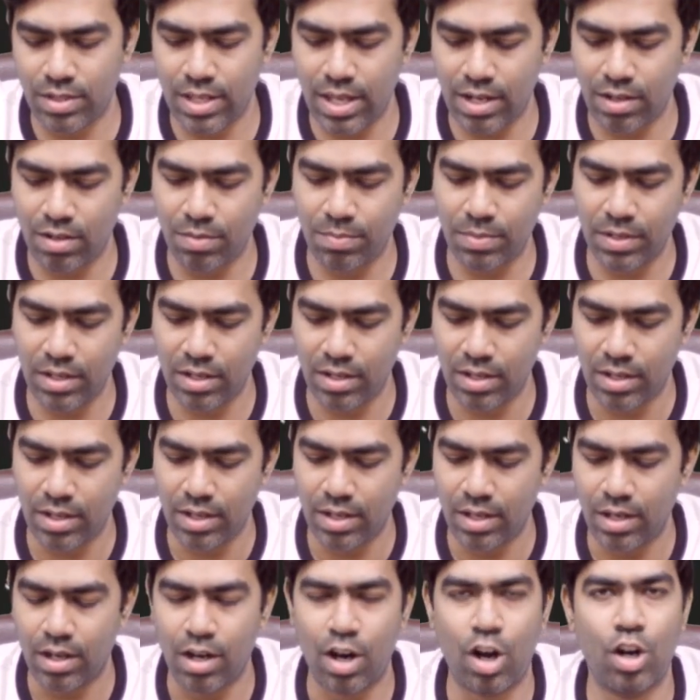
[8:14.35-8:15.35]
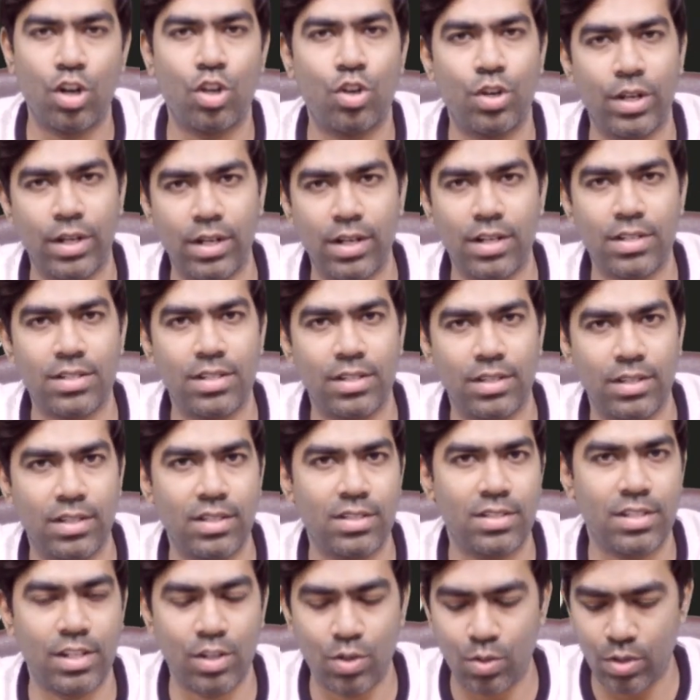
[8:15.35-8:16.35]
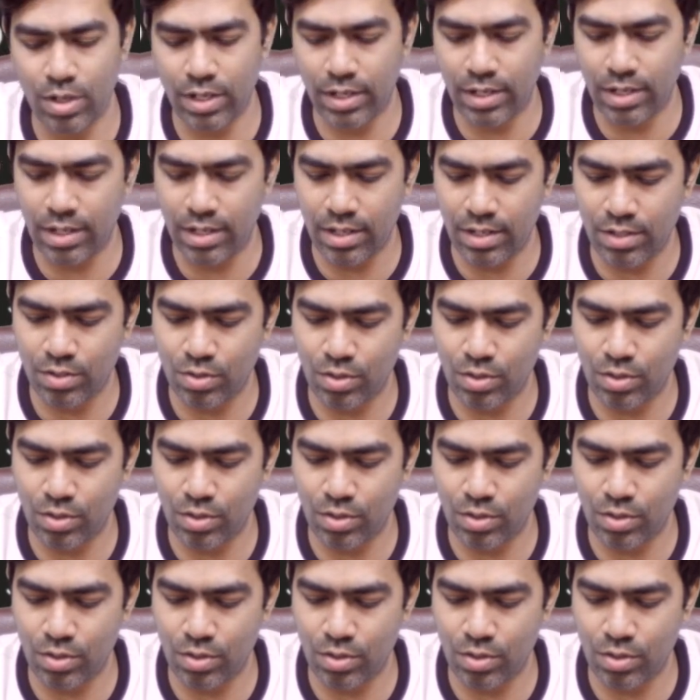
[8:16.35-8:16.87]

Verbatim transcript: there will be autoregulation in the stenotic kidney.